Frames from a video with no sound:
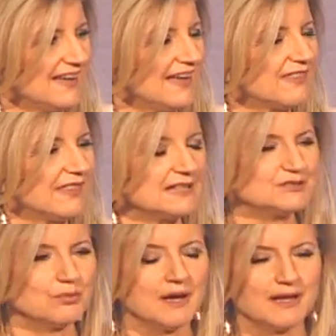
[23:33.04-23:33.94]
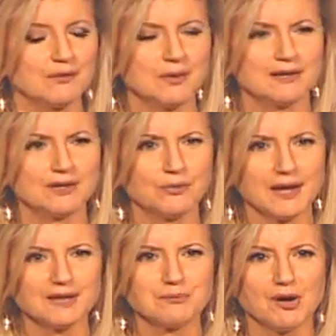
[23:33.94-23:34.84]
And that's why we had a
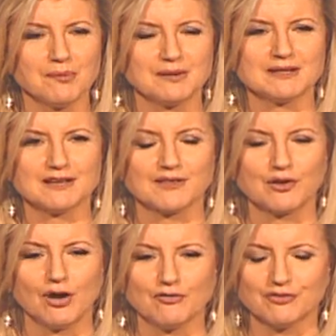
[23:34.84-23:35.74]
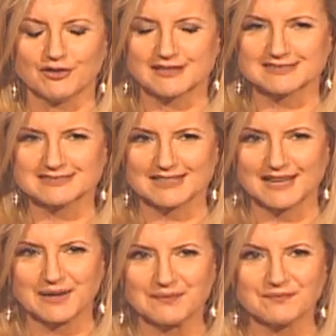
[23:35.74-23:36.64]
great moment at the conference
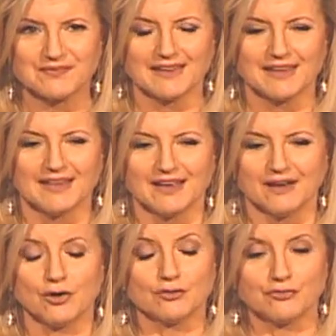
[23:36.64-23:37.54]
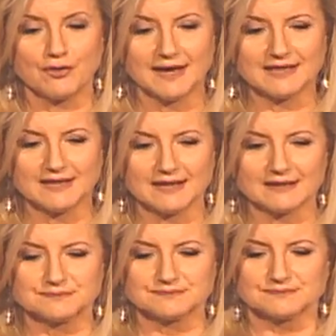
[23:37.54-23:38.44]
on
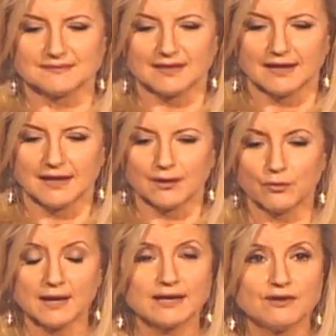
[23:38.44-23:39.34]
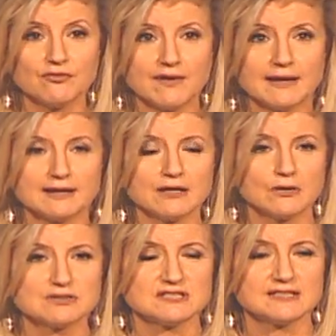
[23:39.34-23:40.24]
Friday. We had invited
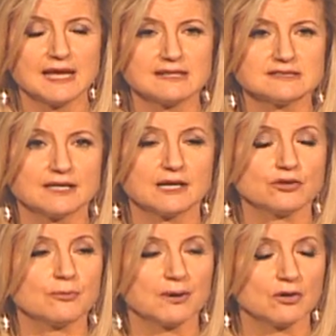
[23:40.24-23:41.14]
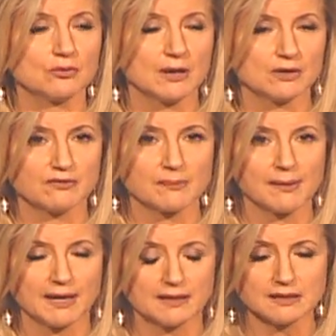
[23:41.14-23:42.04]
Lucy Danziger to be on one of the
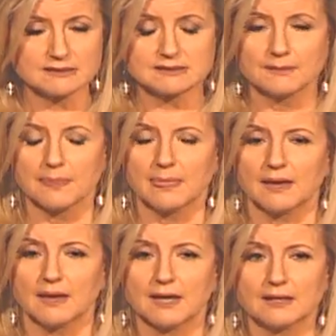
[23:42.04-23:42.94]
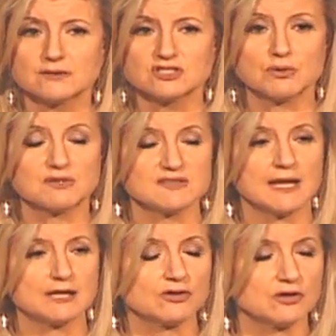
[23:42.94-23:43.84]
panels. She was the
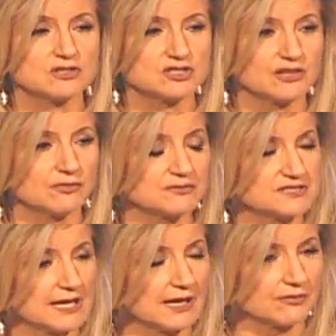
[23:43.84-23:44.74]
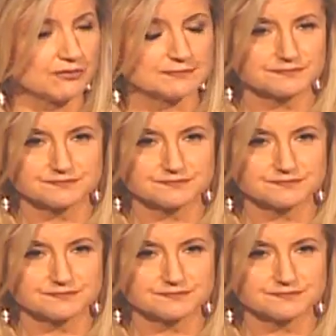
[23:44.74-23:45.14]
editor-in-chief of Self.